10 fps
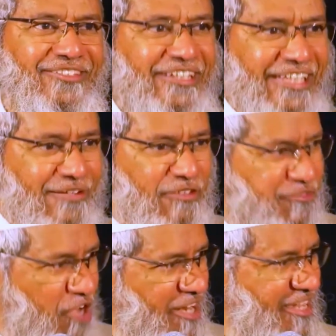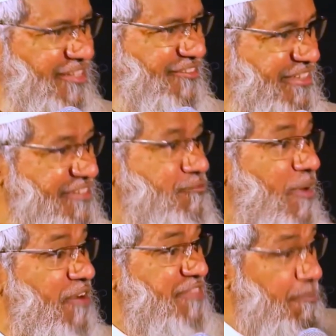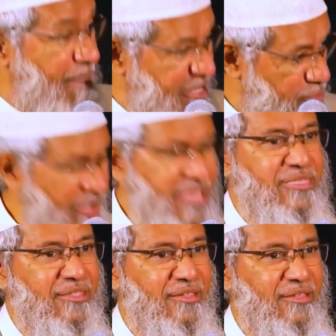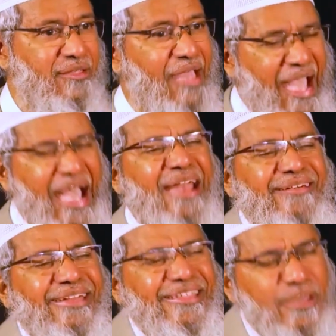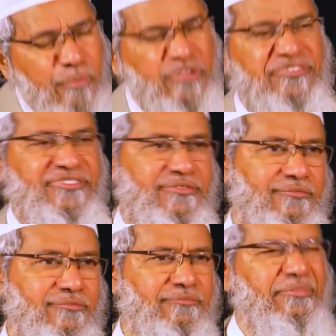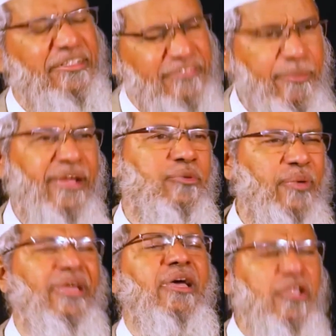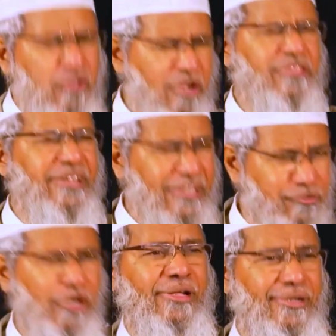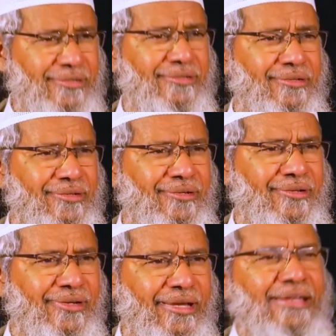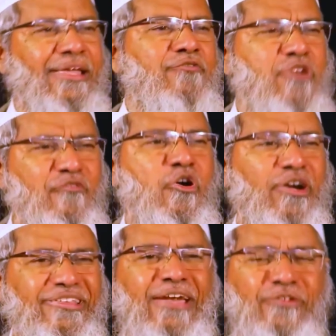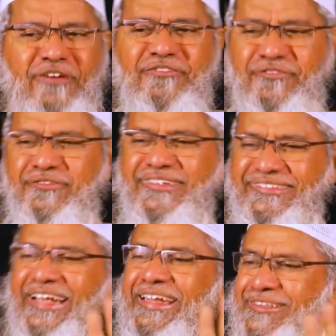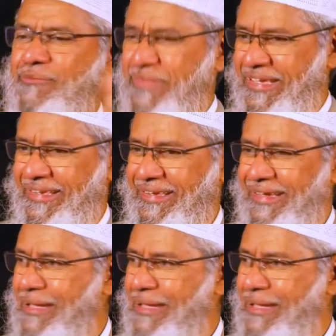Sitting with scholars is one of the best ways, and reading the books is the best way. University is good. It gives you a way, okay, that you have studied something.